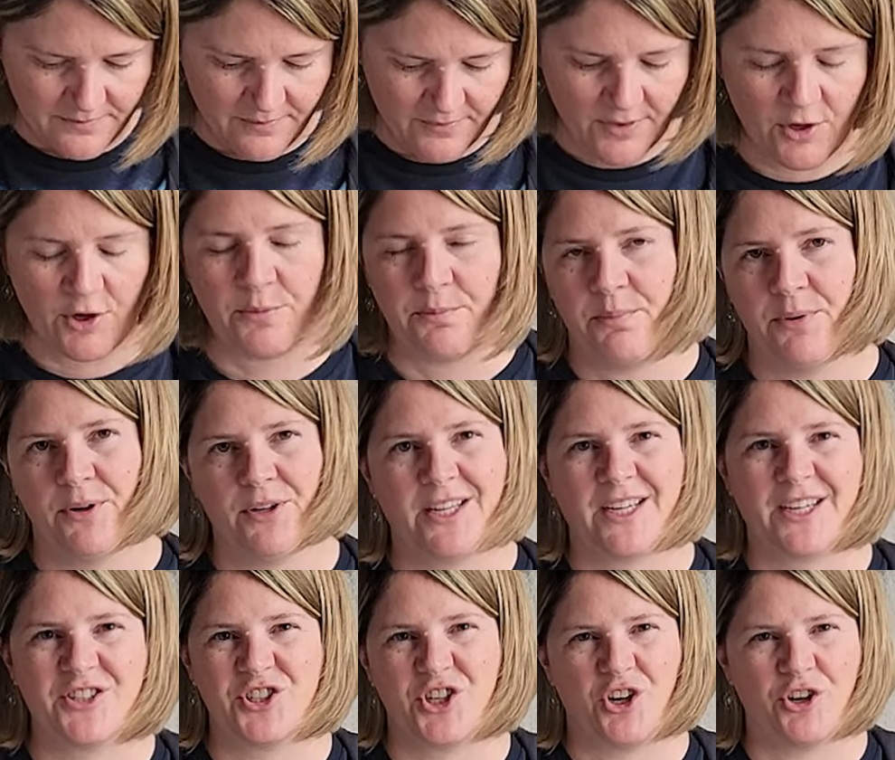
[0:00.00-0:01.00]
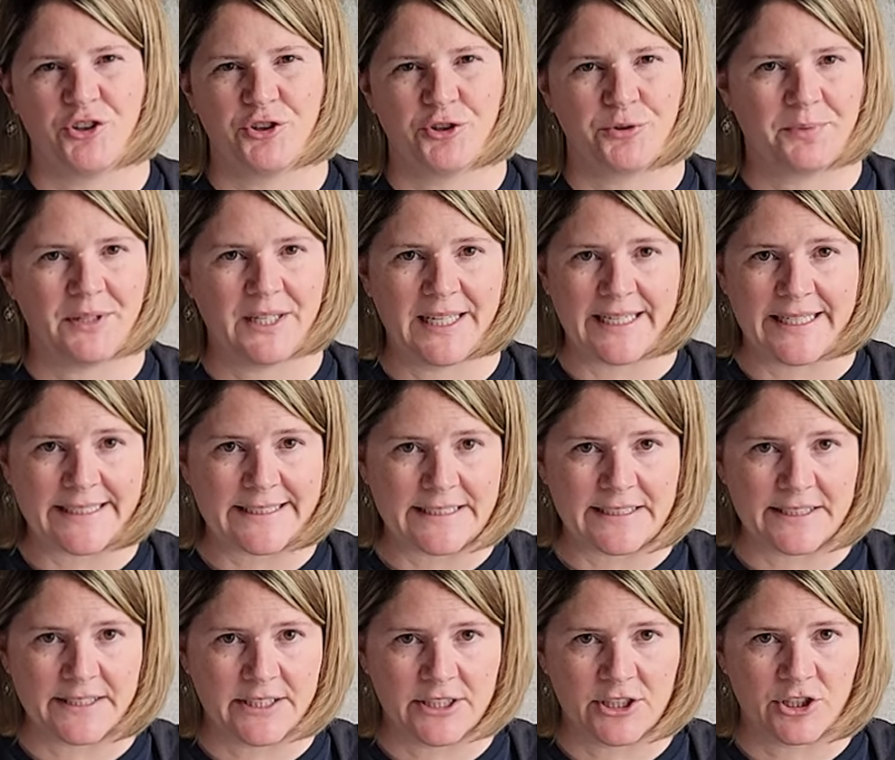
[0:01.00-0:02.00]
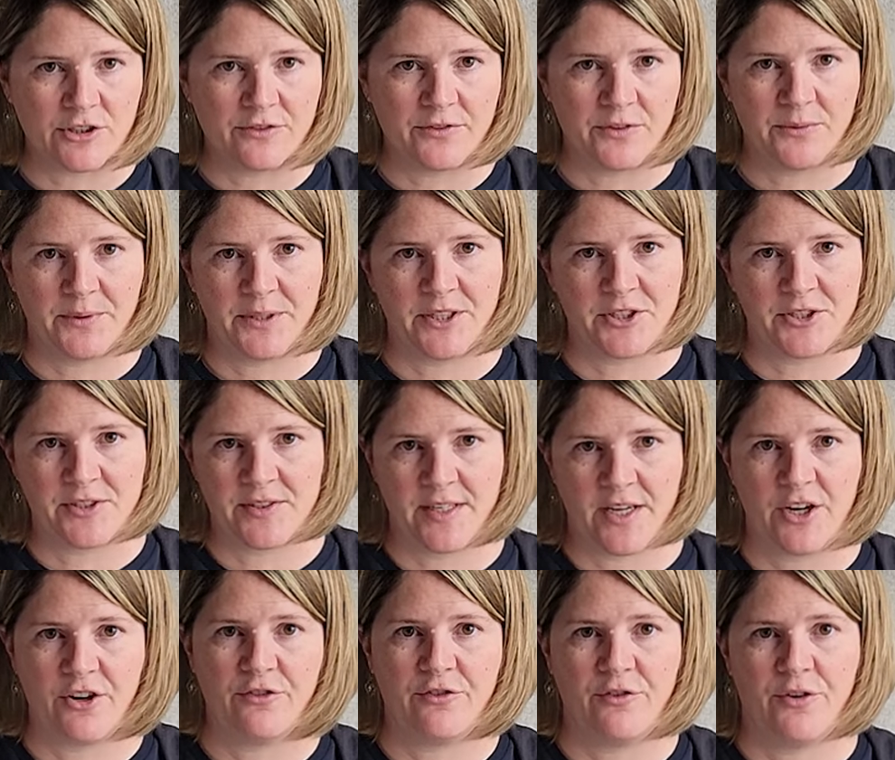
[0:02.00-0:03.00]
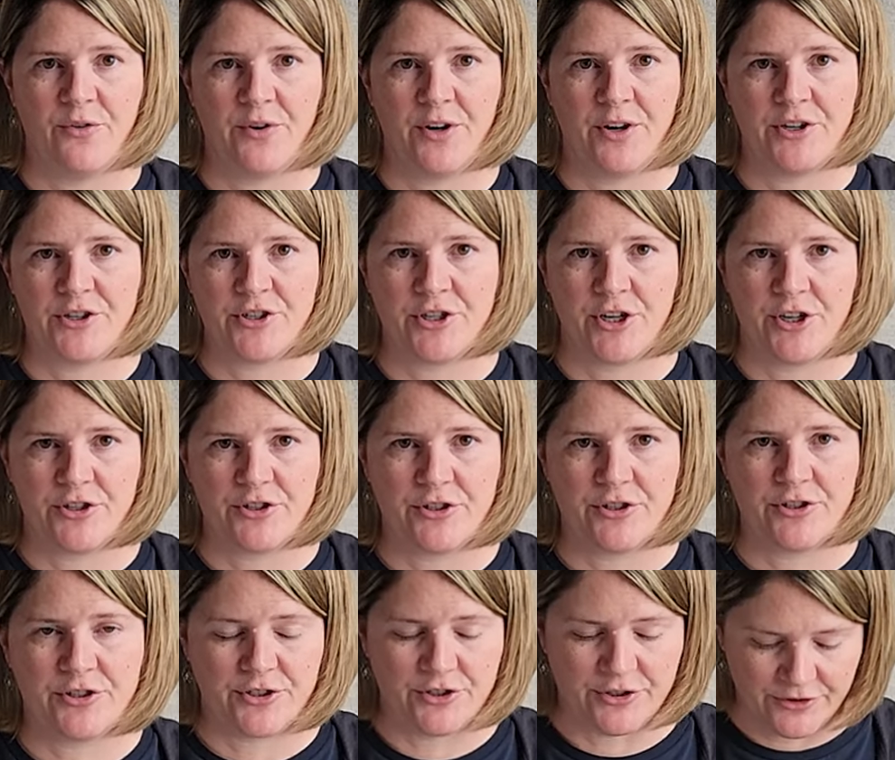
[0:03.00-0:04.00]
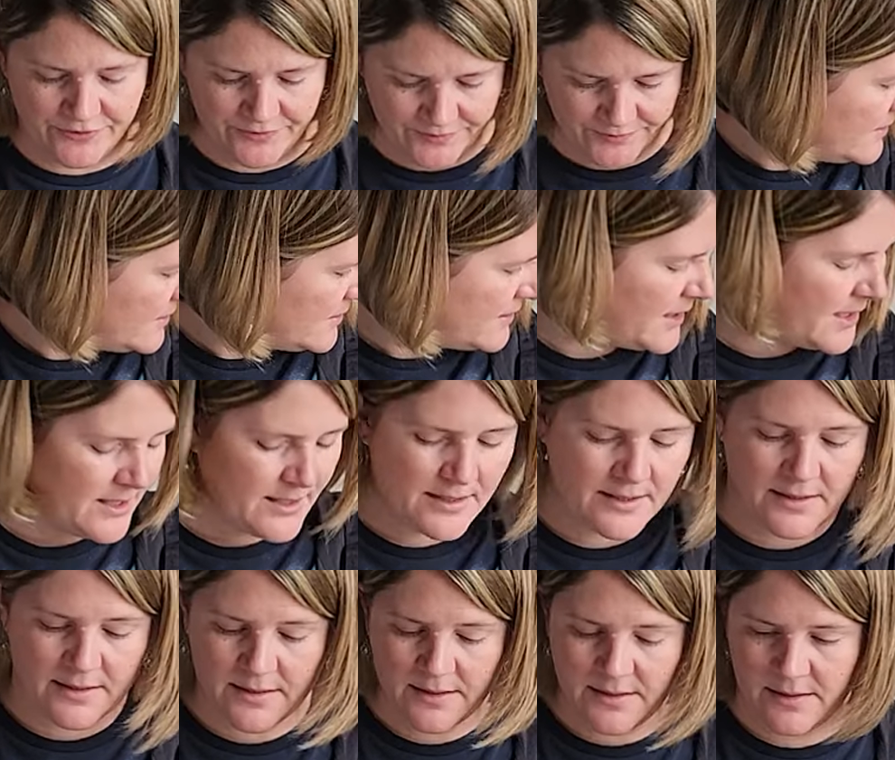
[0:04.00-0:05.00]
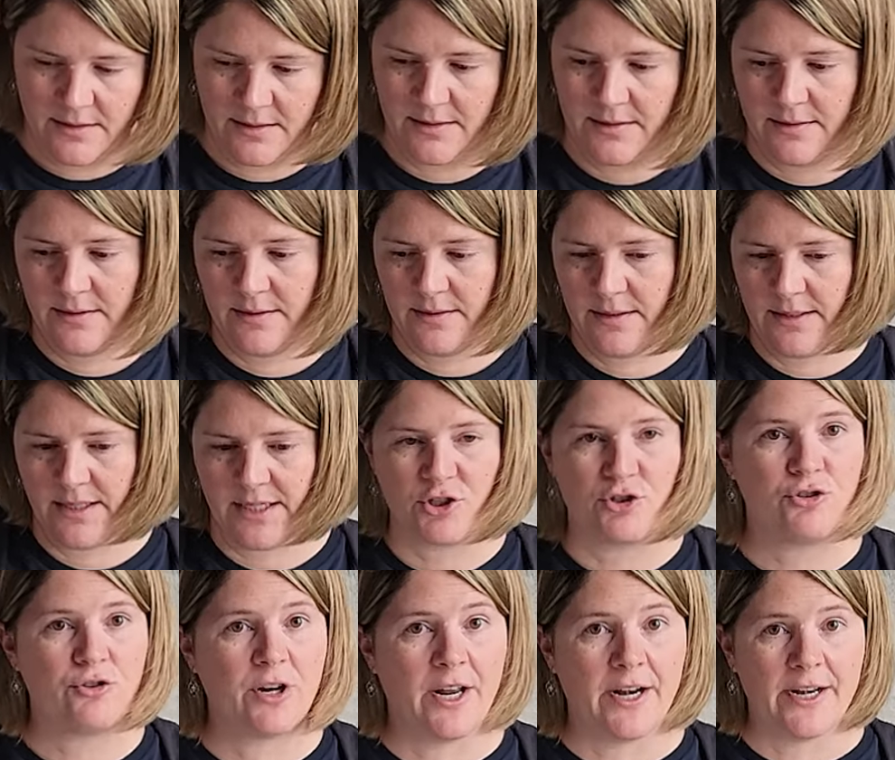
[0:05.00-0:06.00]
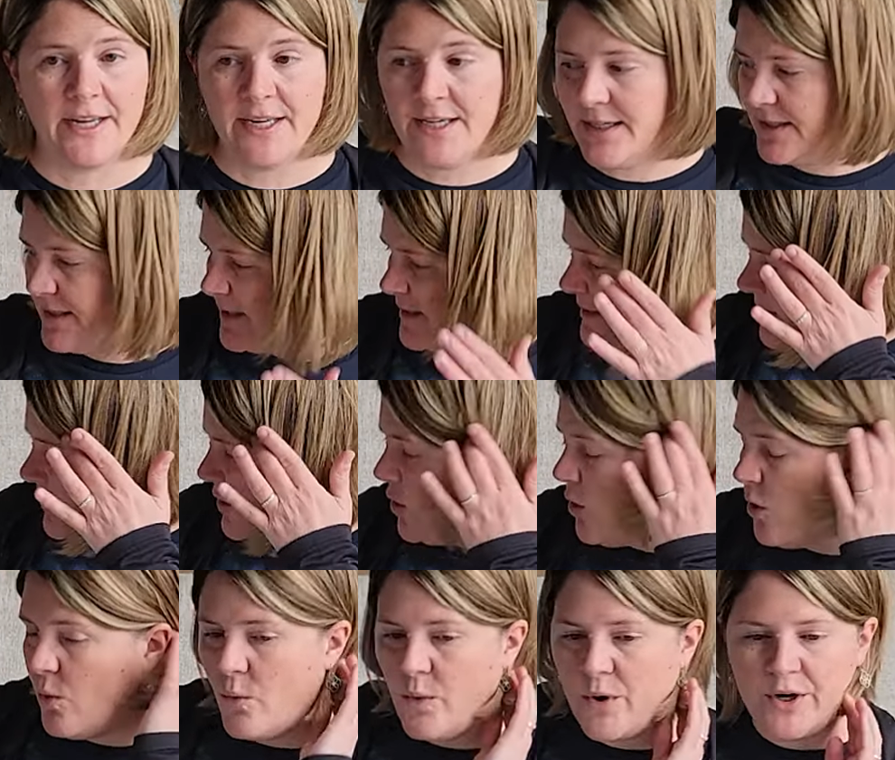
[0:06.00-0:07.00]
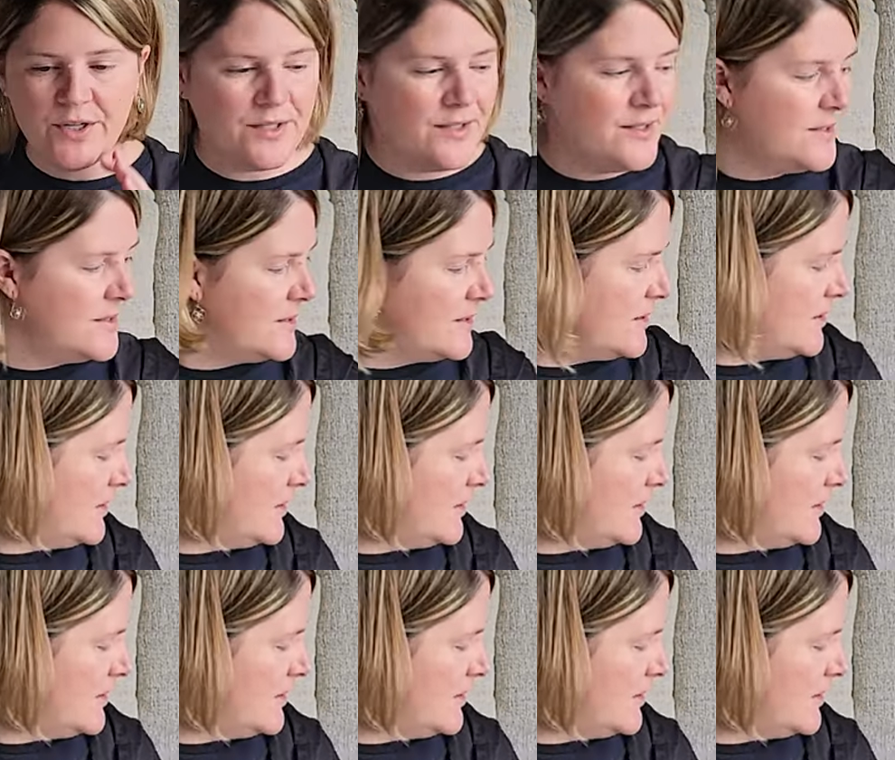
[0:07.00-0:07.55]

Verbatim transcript: You could put like a charger plate in here if you want to just set your phone on a charger too. So that's electronic cords.